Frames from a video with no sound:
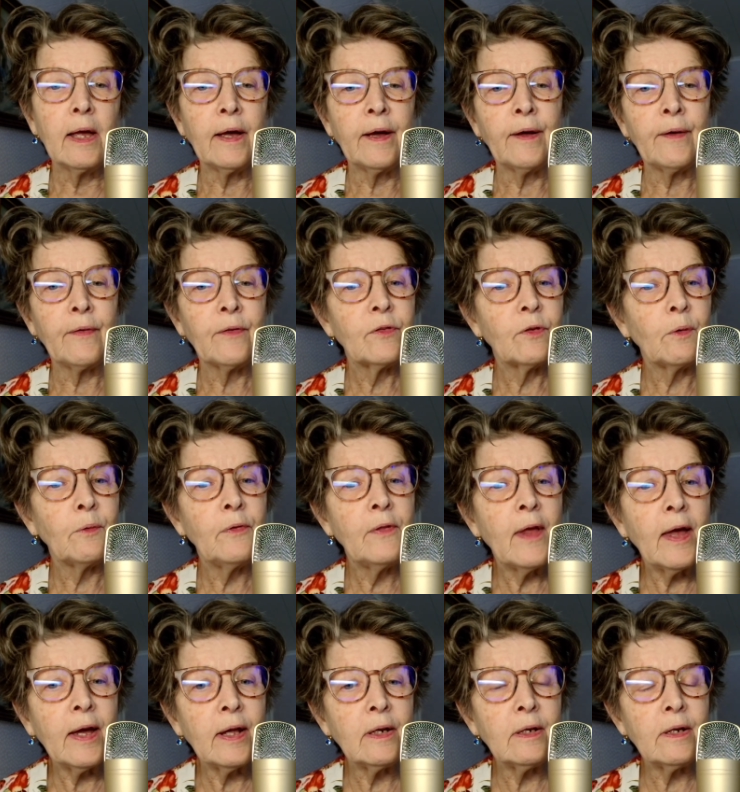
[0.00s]
So
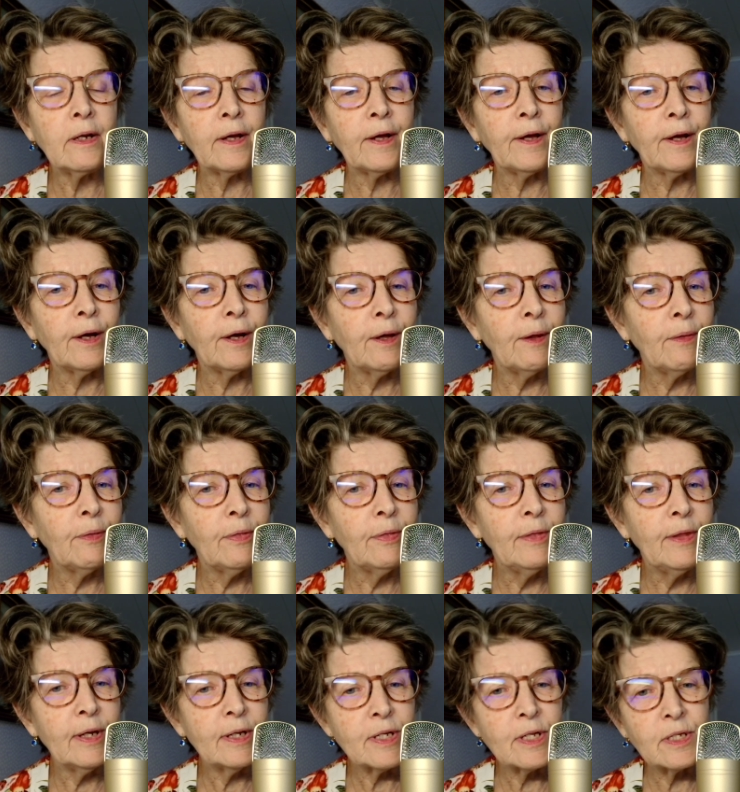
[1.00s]
then
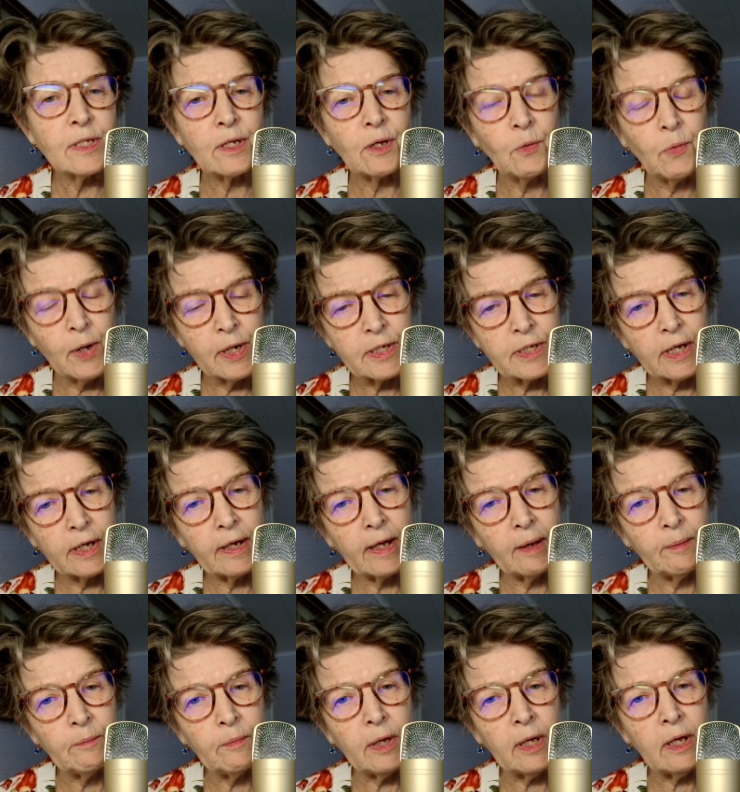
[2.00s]
this question
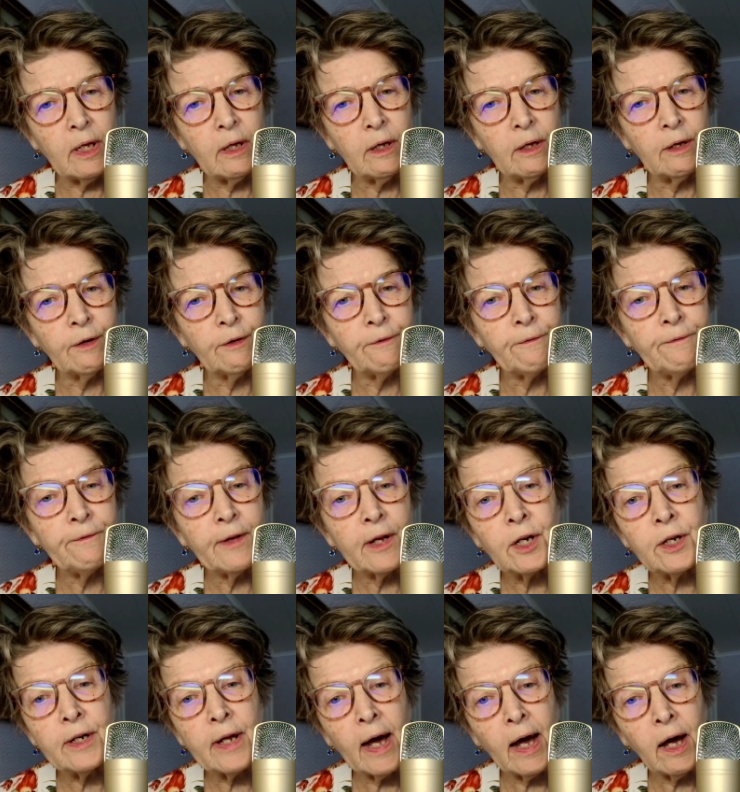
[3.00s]
can be
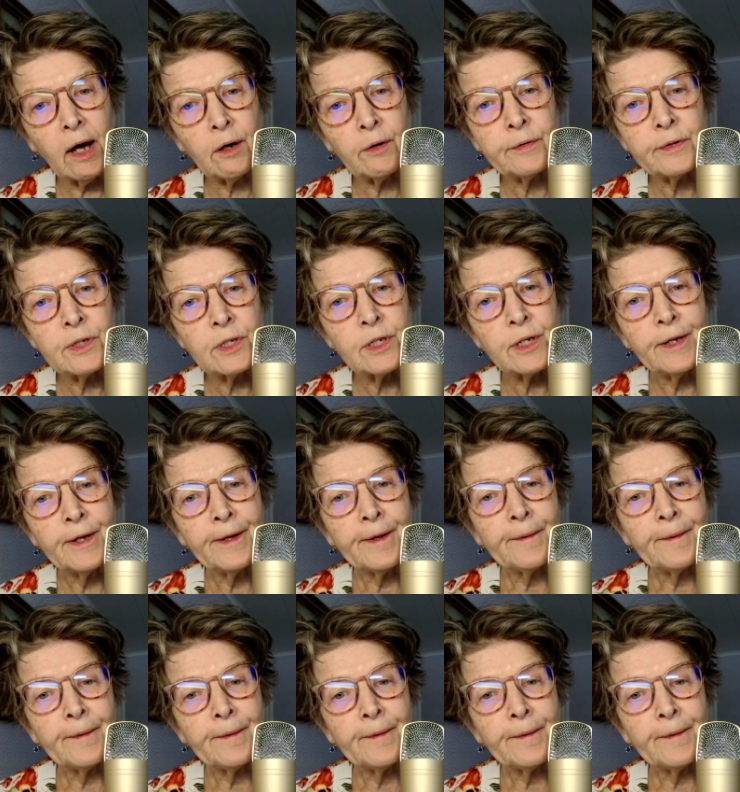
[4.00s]
figured out